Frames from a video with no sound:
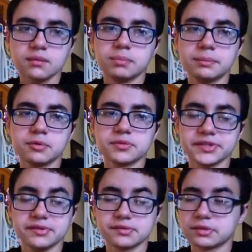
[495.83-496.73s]
People were
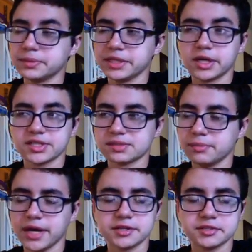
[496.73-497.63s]
saying this was going to be an awesome
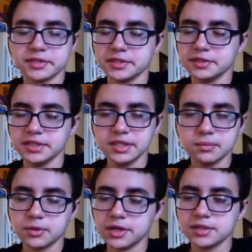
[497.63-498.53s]
match, and indeed
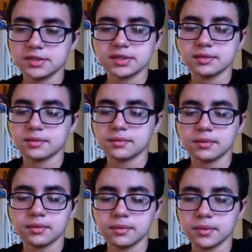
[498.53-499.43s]
it was.
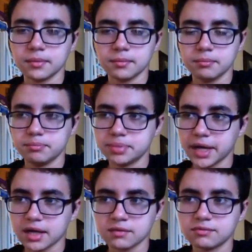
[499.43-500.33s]

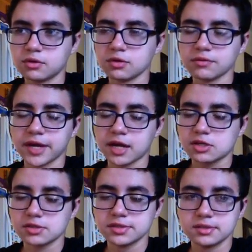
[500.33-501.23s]
Back and forth
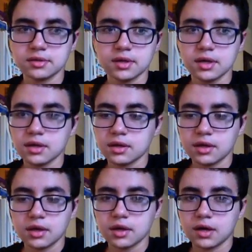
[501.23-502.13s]
action.
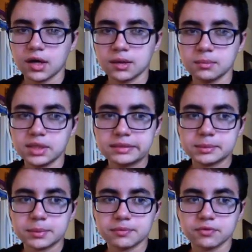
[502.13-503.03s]

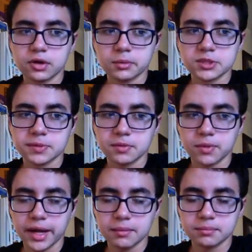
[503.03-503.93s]
Unbelievable performance
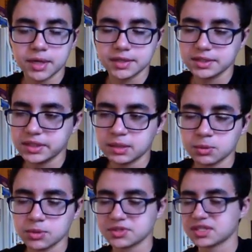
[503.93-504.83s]
by Dean
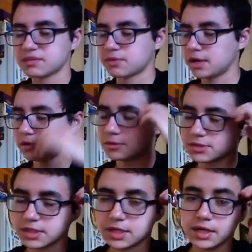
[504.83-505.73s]
Ambrose and Seth Rollins.